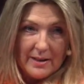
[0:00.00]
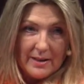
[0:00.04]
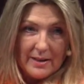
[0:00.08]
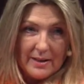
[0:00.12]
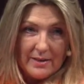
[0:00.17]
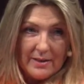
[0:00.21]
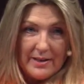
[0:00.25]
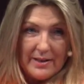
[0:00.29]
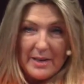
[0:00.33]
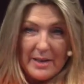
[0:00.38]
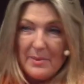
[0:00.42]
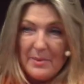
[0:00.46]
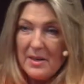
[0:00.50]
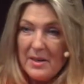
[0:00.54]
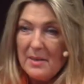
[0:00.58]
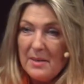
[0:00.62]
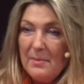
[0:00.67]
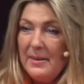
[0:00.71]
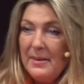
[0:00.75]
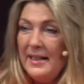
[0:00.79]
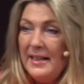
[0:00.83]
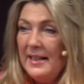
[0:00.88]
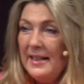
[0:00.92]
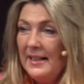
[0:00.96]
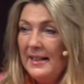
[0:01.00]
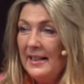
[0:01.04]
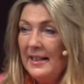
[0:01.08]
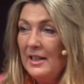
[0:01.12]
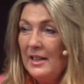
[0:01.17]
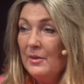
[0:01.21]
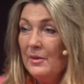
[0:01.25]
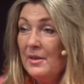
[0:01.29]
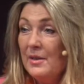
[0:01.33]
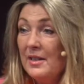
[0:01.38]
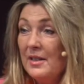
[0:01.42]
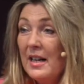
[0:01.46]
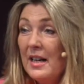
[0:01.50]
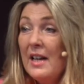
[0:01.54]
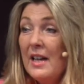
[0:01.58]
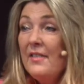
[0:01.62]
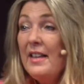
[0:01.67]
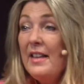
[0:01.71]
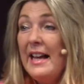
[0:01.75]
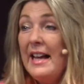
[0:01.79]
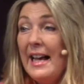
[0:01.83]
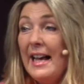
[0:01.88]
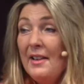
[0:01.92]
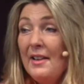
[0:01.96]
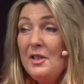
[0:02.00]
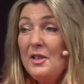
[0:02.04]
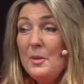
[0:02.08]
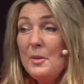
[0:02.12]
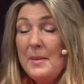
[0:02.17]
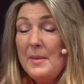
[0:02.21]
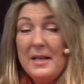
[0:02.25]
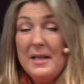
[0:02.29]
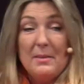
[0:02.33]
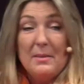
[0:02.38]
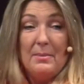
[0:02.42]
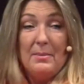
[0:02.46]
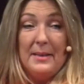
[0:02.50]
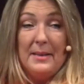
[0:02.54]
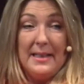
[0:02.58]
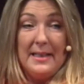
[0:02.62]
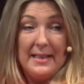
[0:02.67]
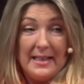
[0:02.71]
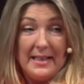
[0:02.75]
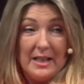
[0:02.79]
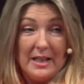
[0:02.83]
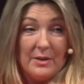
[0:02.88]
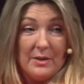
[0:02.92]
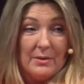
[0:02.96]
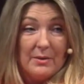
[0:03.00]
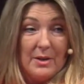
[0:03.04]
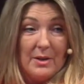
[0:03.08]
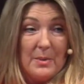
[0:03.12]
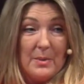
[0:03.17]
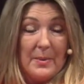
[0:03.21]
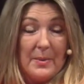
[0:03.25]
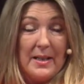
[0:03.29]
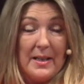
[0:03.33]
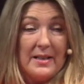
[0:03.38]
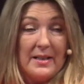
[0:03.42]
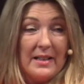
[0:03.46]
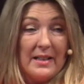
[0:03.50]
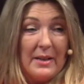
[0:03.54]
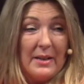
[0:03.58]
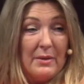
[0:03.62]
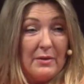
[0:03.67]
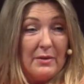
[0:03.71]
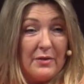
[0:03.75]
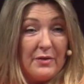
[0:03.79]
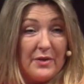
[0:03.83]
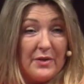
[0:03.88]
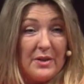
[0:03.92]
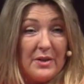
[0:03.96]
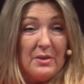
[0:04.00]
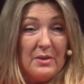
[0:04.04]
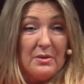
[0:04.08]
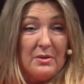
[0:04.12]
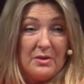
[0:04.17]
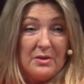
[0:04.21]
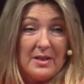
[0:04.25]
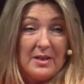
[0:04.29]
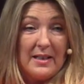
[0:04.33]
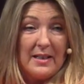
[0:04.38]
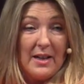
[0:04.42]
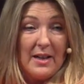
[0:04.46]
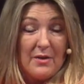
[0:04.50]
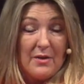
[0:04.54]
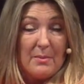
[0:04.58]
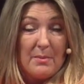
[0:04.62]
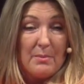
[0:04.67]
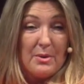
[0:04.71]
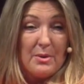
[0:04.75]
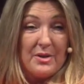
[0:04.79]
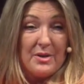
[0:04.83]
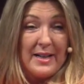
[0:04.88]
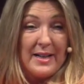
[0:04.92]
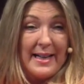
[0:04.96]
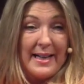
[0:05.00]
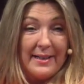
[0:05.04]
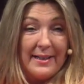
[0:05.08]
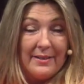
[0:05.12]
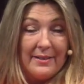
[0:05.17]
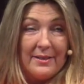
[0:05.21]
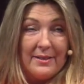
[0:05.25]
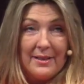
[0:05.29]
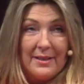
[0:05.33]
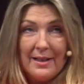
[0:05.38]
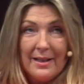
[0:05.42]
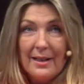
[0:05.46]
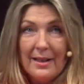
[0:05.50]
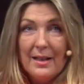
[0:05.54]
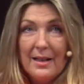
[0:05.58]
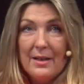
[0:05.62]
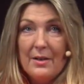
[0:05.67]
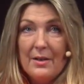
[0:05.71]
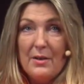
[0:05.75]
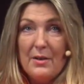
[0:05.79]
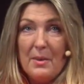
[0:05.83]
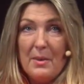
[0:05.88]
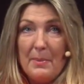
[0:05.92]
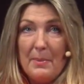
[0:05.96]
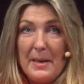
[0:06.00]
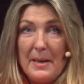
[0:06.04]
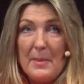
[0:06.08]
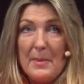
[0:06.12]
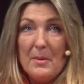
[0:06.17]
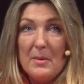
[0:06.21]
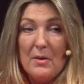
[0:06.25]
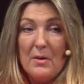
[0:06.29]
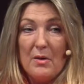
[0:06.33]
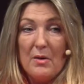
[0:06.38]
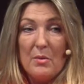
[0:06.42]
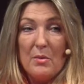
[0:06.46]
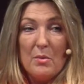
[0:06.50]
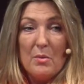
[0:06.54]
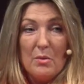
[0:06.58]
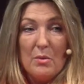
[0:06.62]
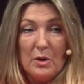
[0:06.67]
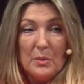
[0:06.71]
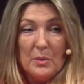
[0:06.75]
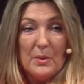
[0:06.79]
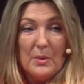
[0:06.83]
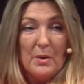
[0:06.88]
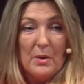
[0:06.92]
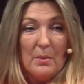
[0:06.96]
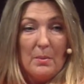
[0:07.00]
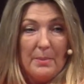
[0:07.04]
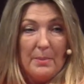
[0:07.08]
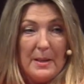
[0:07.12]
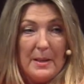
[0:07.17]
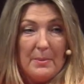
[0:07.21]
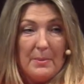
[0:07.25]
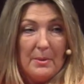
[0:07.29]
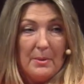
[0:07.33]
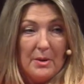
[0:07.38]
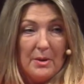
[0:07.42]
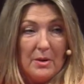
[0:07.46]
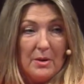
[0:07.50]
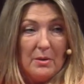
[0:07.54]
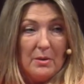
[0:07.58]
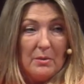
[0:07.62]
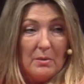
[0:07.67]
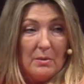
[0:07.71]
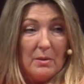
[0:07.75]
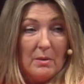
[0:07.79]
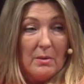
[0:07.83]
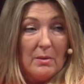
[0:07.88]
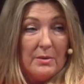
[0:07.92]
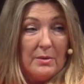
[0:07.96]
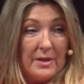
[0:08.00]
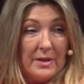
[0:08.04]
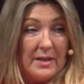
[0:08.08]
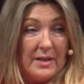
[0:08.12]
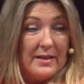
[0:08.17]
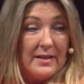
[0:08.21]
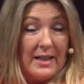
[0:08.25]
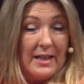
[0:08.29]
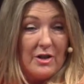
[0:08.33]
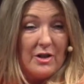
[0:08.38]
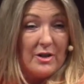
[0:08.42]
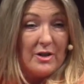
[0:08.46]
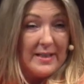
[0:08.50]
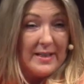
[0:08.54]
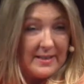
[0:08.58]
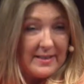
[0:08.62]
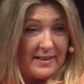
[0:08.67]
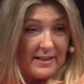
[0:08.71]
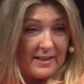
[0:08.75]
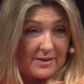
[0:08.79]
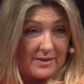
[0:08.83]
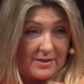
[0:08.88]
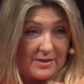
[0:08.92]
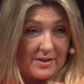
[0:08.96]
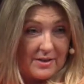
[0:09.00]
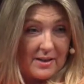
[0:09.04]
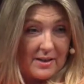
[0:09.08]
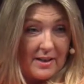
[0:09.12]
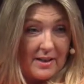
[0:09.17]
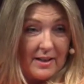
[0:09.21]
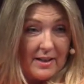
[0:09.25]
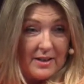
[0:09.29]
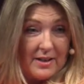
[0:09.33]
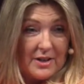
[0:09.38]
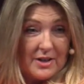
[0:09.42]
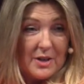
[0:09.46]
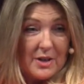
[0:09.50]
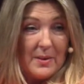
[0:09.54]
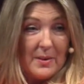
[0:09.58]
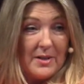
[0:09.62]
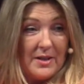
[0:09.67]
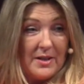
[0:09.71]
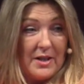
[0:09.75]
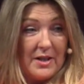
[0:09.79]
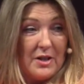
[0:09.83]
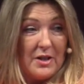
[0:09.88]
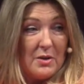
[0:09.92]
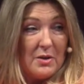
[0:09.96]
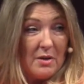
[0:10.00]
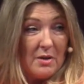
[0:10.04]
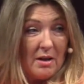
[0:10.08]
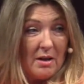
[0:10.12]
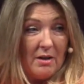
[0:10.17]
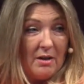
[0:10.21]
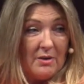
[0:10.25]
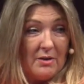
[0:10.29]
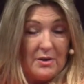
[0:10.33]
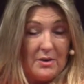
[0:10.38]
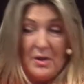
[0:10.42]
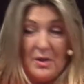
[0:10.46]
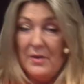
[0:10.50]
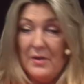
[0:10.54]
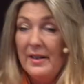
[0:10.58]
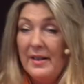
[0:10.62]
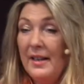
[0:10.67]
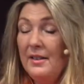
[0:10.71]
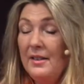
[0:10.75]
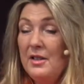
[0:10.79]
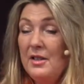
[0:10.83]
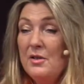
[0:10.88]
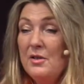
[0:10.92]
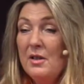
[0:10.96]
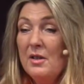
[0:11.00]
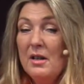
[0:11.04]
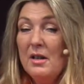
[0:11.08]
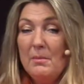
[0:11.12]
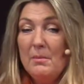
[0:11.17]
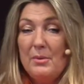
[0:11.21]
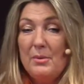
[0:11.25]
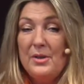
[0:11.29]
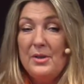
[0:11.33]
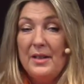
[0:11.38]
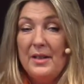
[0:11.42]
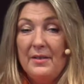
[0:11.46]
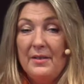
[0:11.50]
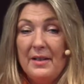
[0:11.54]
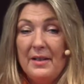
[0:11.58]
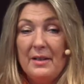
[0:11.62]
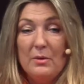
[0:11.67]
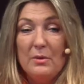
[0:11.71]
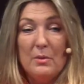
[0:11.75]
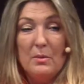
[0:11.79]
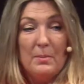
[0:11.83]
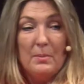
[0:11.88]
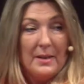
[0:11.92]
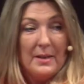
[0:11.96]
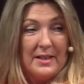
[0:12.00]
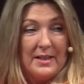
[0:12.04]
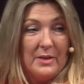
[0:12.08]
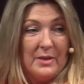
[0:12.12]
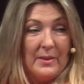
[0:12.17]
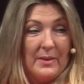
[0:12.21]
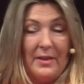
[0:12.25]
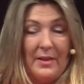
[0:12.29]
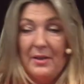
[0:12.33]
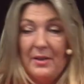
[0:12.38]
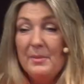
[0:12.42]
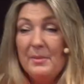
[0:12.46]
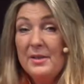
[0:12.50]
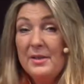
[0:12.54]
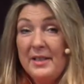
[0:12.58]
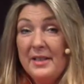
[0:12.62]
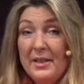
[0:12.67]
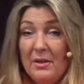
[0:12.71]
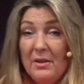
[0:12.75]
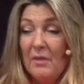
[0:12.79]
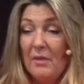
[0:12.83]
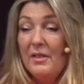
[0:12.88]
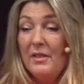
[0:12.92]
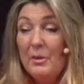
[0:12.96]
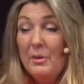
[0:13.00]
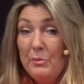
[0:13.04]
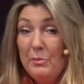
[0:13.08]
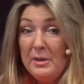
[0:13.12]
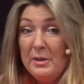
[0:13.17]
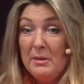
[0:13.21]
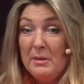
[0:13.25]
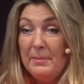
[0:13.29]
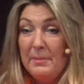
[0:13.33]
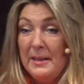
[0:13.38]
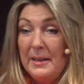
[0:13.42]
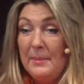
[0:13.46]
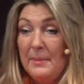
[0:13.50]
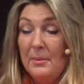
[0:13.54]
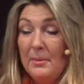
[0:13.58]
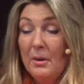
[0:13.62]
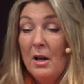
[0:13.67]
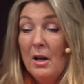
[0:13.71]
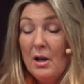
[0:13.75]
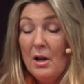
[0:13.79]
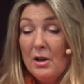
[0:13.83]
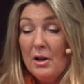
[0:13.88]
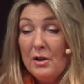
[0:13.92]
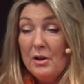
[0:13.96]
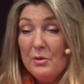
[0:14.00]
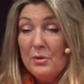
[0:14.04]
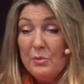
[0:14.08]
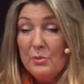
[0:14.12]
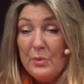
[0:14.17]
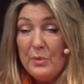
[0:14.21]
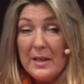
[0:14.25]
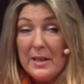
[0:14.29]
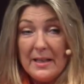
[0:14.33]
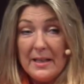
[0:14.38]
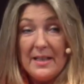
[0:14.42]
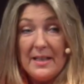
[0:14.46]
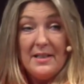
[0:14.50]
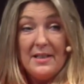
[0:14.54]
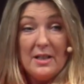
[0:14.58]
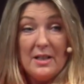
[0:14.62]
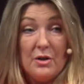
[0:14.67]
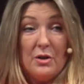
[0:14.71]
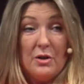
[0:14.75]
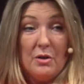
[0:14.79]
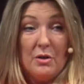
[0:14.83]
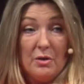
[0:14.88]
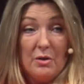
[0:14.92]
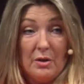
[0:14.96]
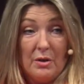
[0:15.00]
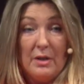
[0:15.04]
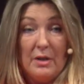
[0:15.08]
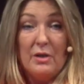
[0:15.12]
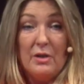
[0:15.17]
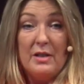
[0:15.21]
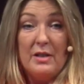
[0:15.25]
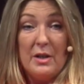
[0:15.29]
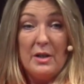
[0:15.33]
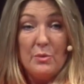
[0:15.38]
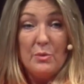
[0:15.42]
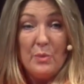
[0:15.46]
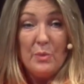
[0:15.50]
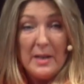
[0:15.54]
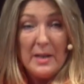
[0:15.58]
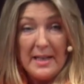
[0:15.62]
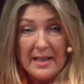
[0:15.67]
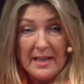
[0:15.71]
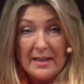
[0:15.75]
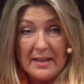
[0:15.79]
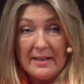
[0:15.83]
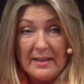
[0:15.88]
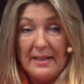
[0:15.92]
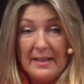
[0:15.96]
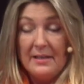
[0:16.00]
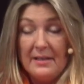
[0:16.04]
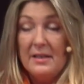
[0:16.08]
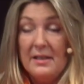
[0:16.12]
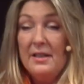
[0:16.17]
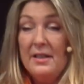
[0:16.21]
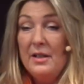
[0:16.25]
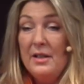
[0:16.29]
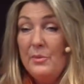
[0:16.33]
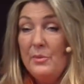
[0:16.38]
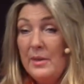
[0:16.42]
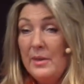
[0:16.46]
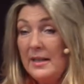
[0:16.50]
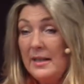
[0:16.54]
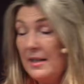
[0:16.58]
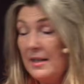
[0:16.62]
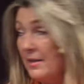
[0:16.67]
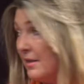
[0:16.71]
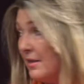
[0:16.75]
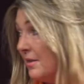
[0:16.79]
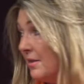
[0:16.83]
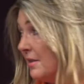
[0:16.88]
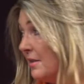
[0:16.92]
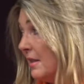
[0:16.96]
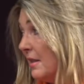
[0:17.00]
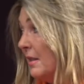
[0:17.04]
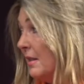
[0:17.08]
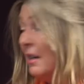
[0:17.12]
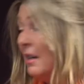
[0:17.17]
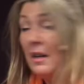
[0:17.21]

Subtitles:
They were completely ignorant. They had to be completely ignorant because I refused to let them pretend that the people on the walls were not people who didn't actually exist. So I said, you can't do that, and you can't pretend they're Lord Bloody Grantham, because they're not. They're real people who really did do things. They really collected. They really existed.